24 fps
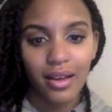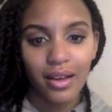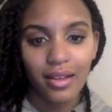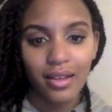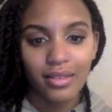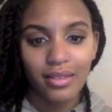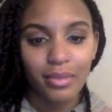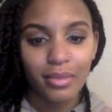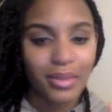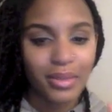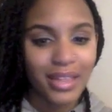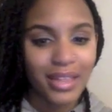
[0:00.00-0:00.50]

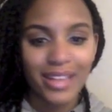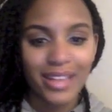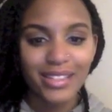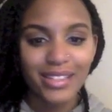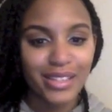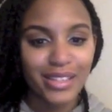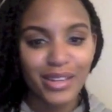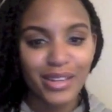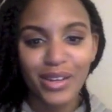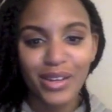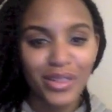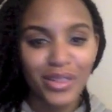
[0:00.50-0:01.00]
But that's
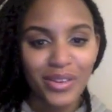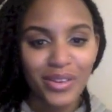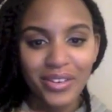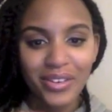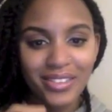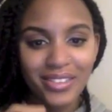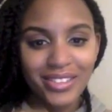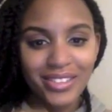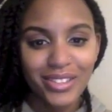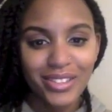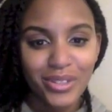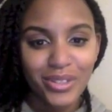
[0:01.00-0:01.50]
another
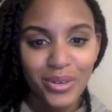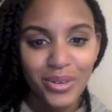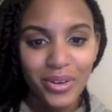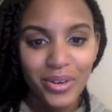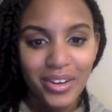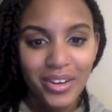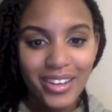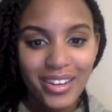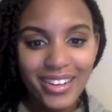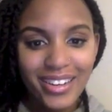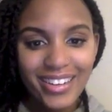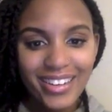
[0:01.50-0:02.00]

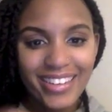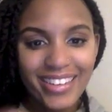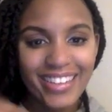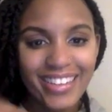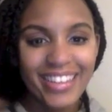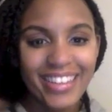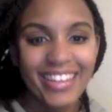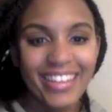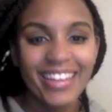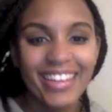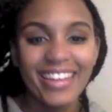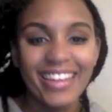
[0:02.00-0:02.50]

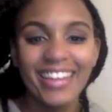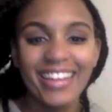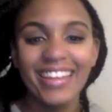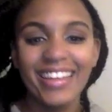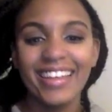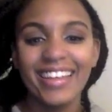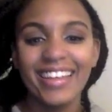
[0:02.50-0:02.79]
story.